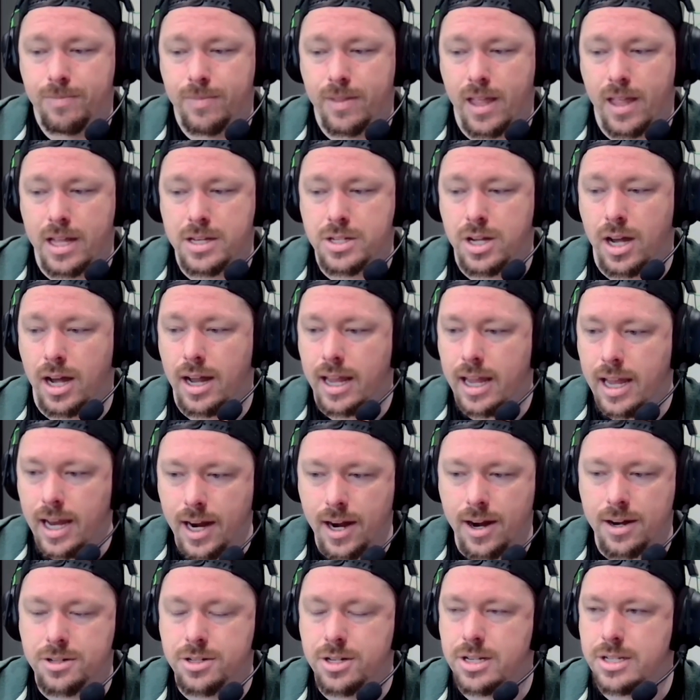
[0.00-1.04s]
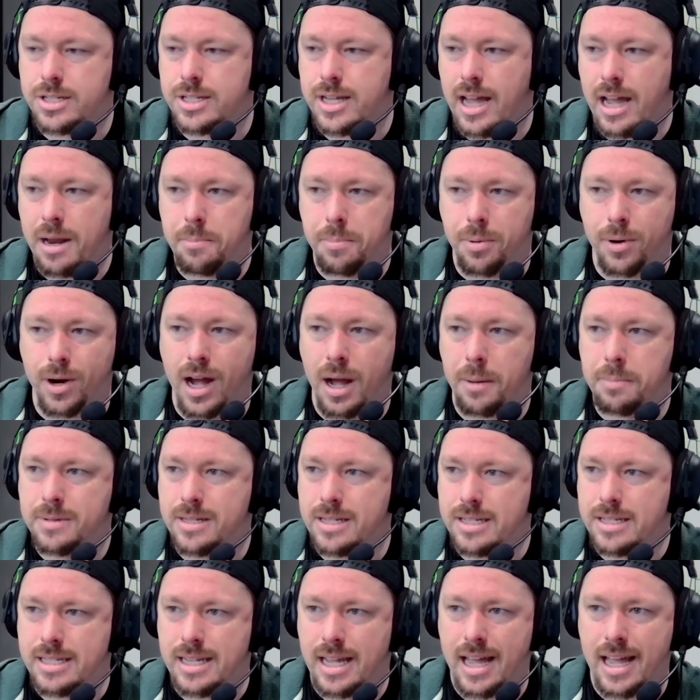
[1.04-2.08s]
I taught character design, prop
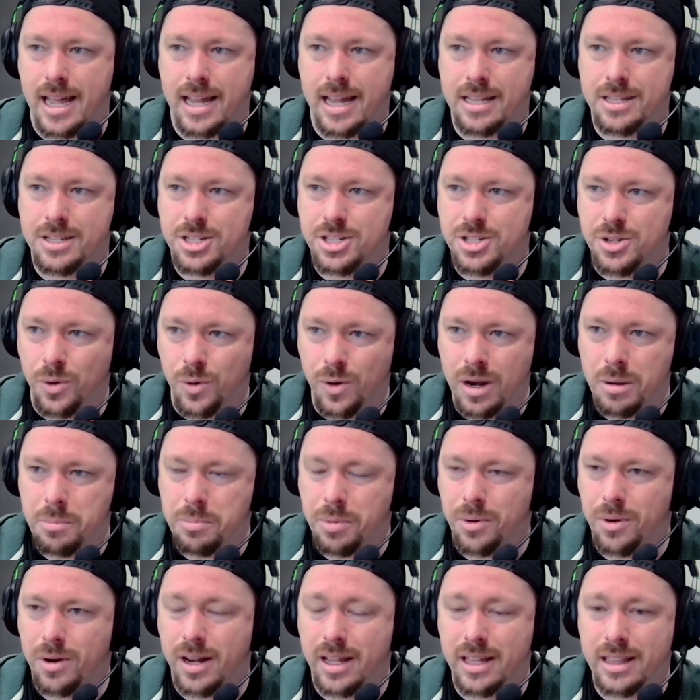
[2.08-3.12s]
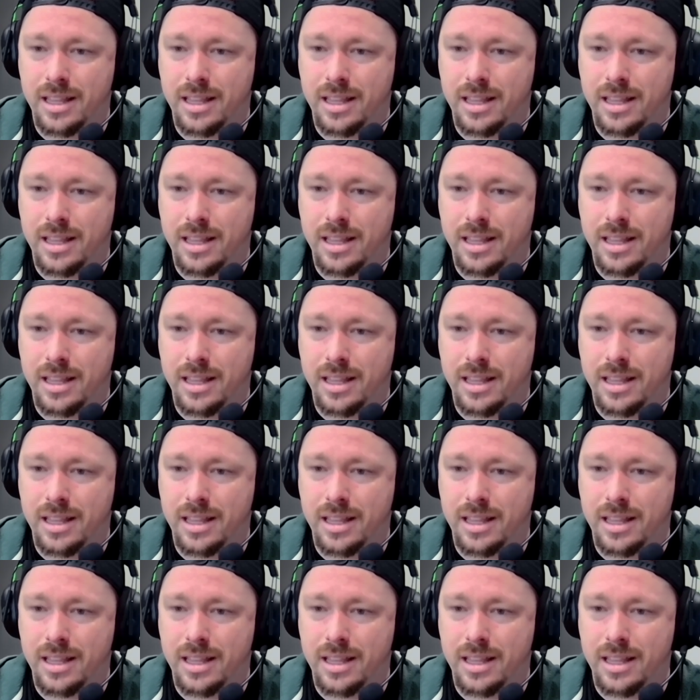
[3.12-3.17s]
design, storyboarding.